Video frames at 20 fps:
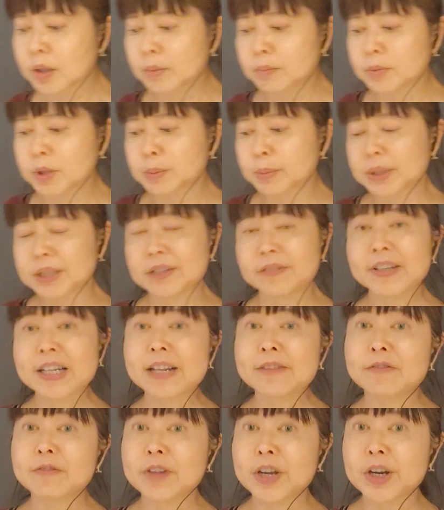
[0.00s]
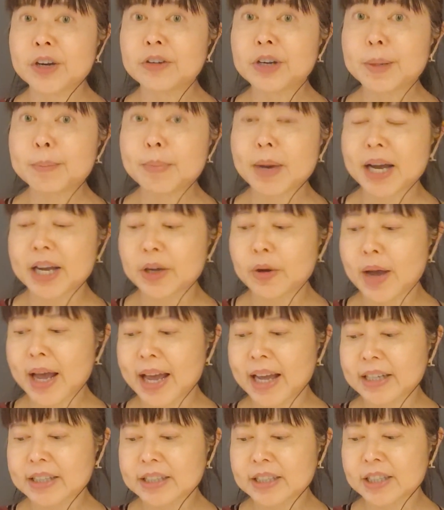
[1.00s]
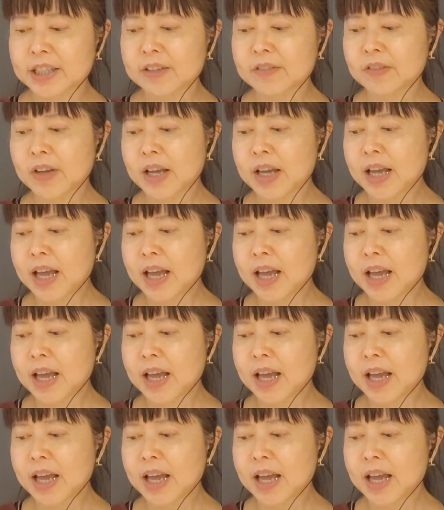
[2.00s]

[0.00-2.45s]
specifically very bioactive,